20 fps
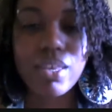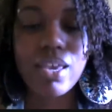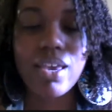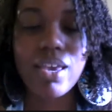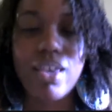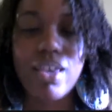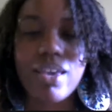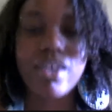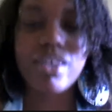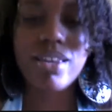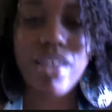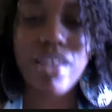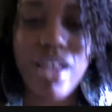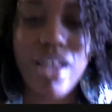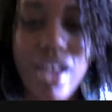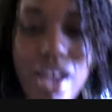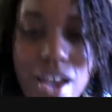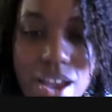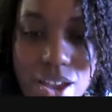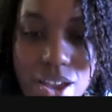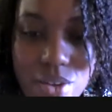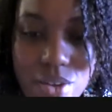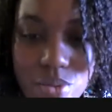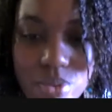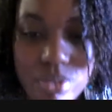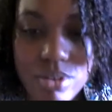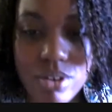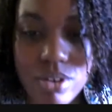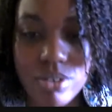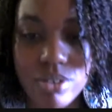And I
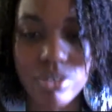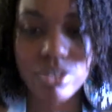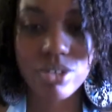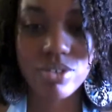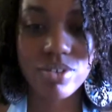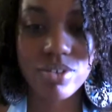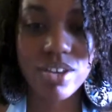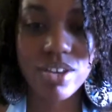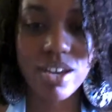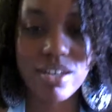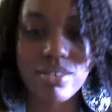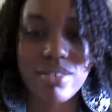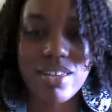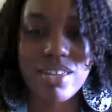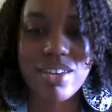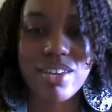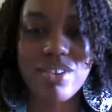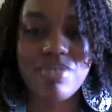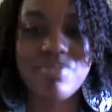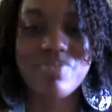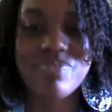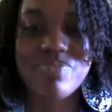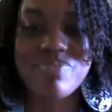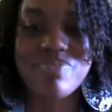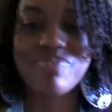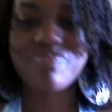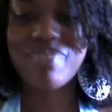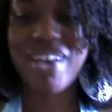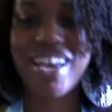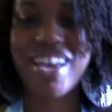will talk to you guys later.
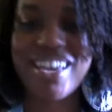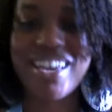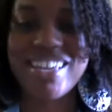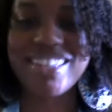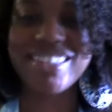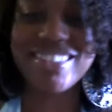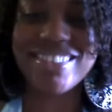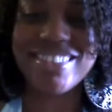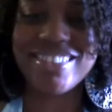Bye.